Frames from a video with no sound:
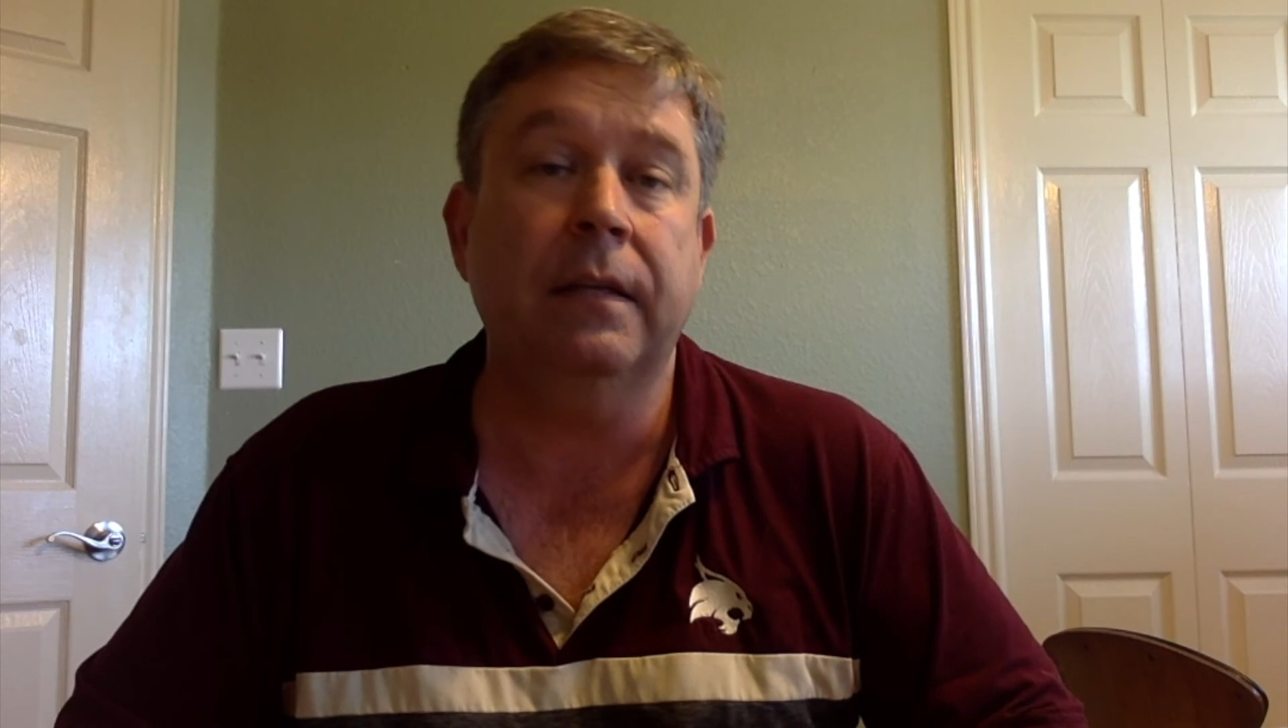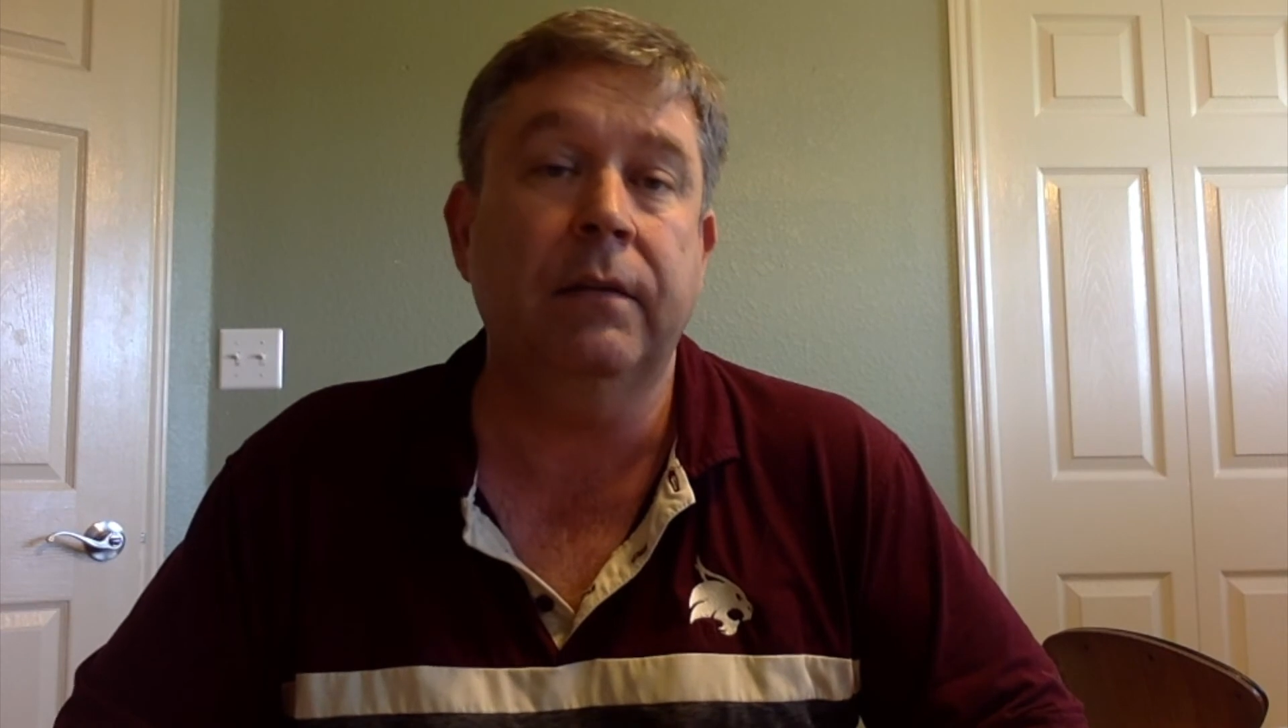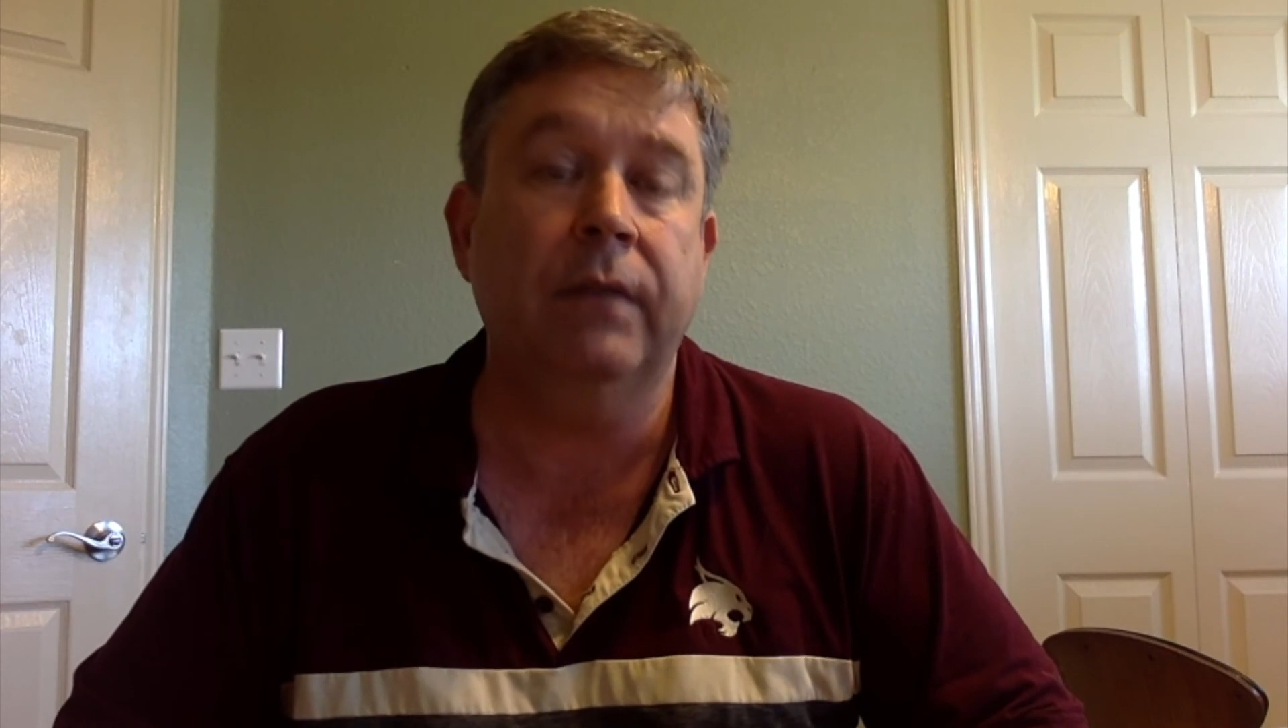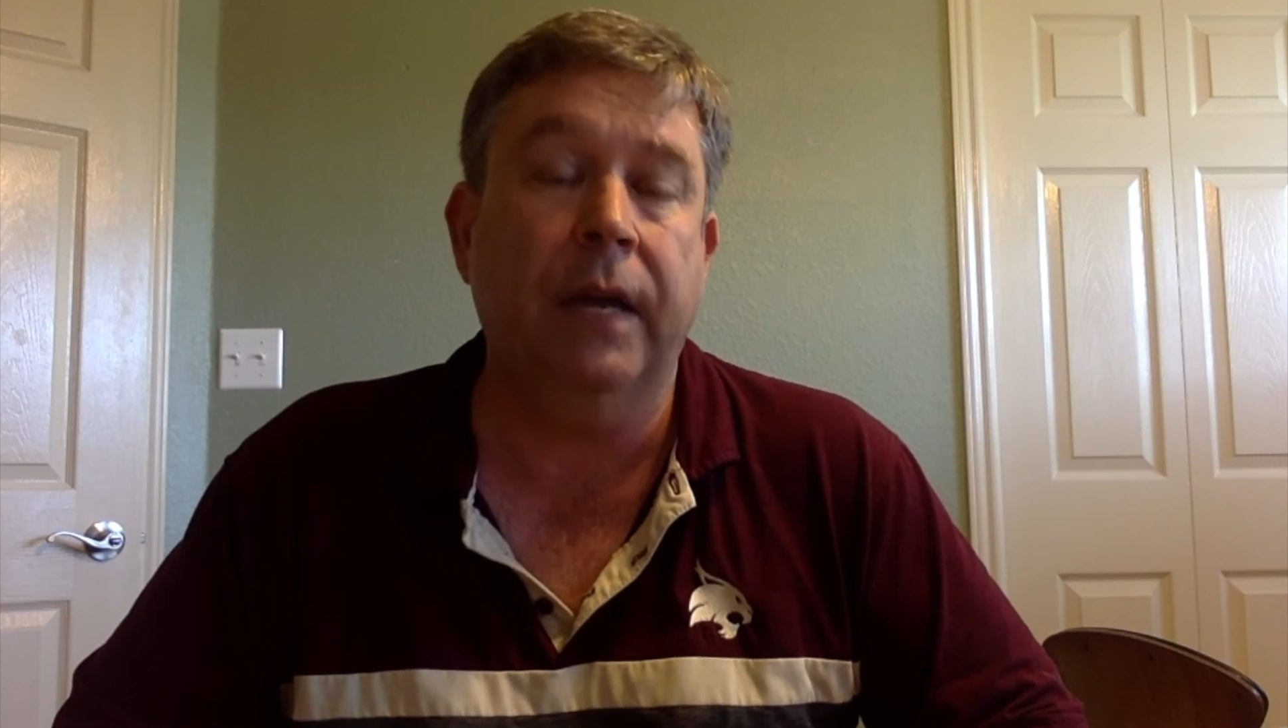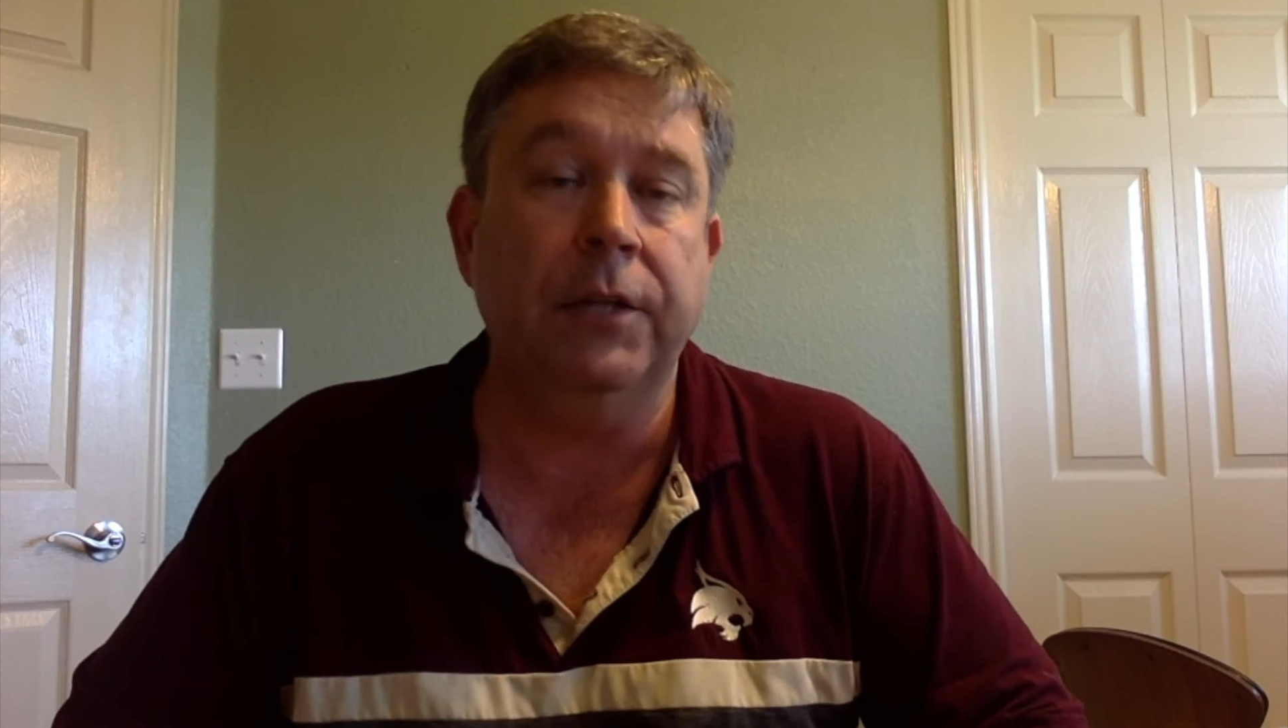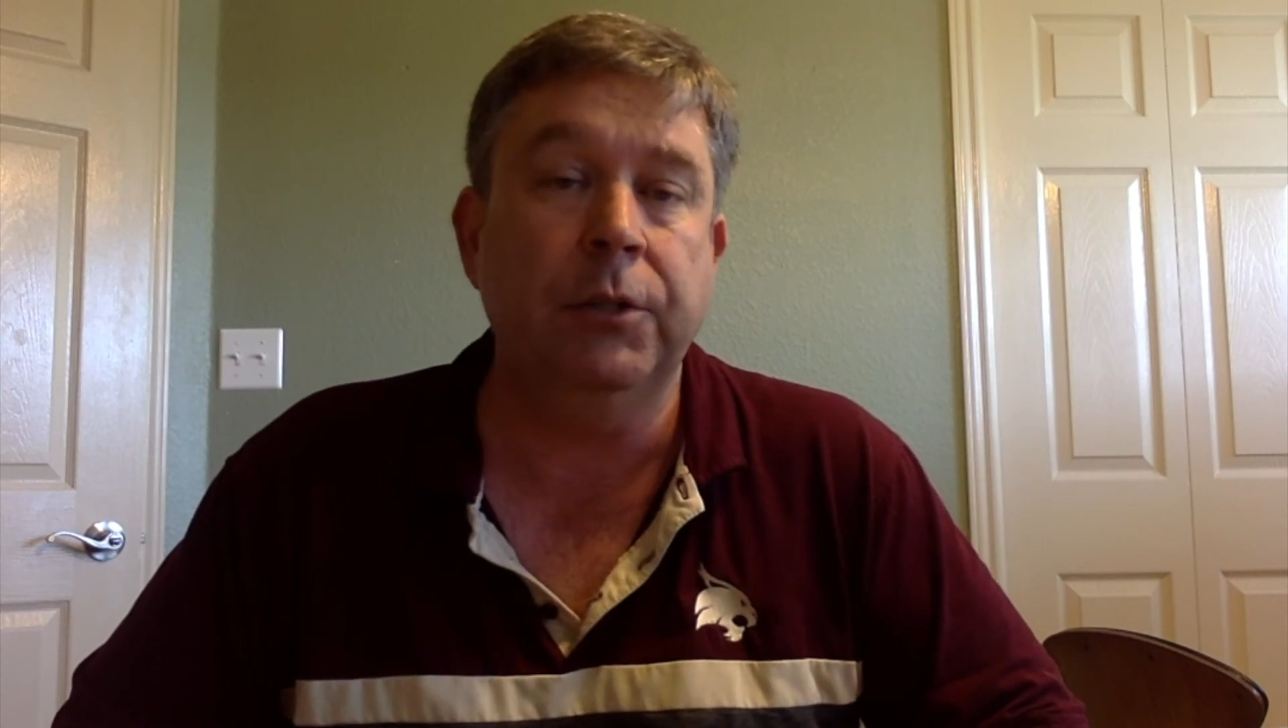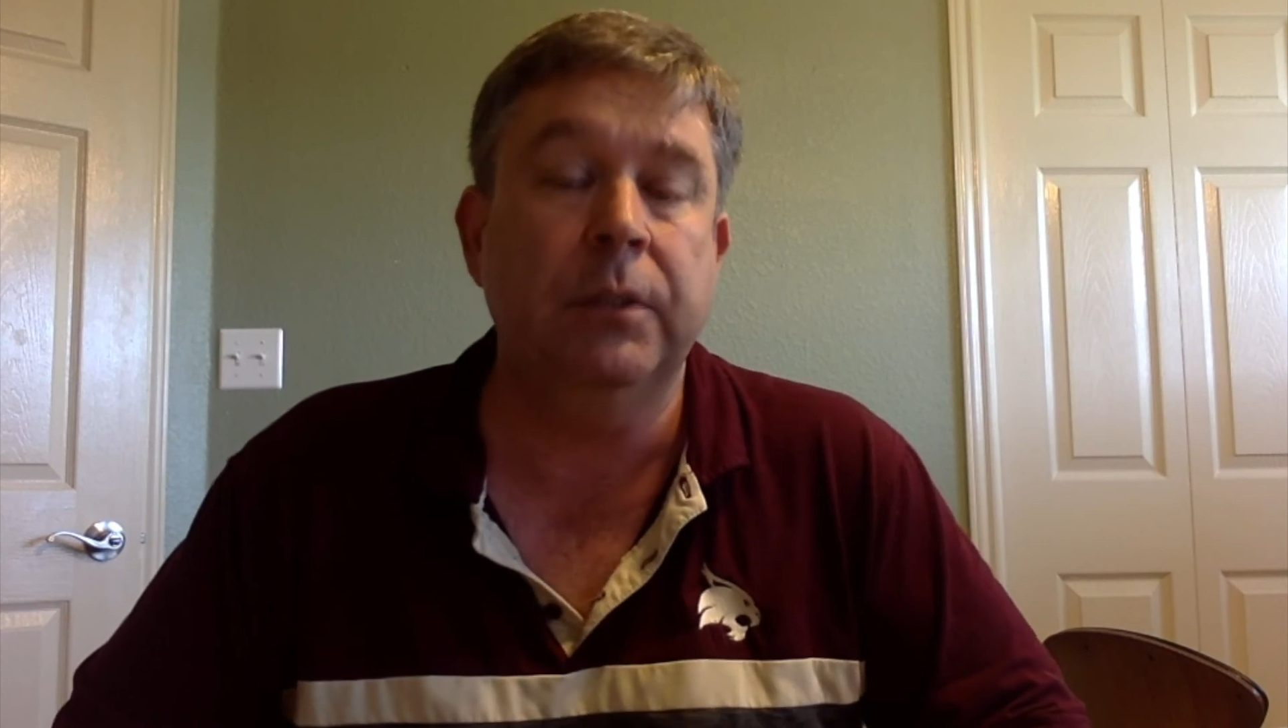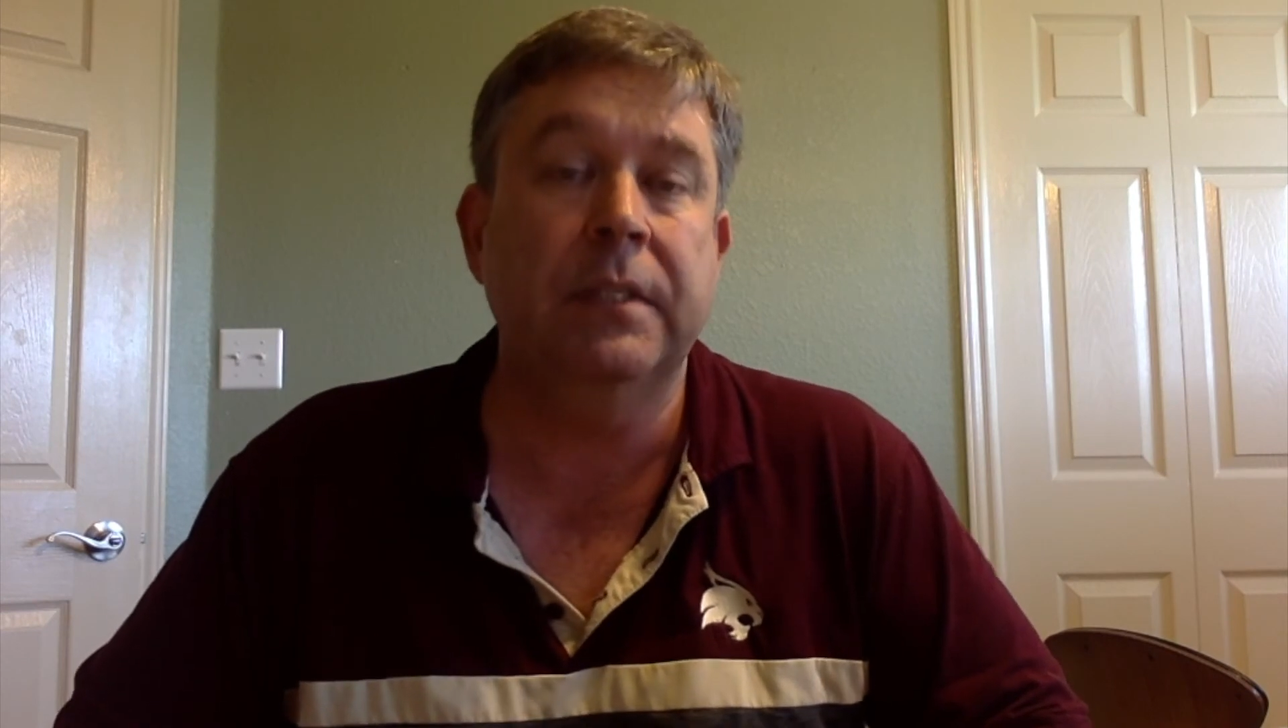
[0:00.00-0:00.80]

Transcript: advise you to